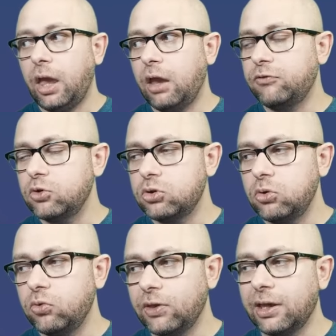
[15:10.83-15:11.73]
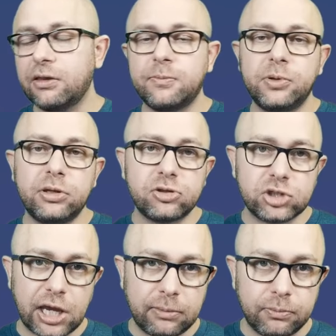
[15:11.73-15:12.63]
If you're using a spirit
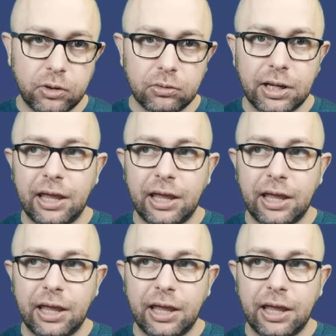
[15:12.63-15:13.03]
champion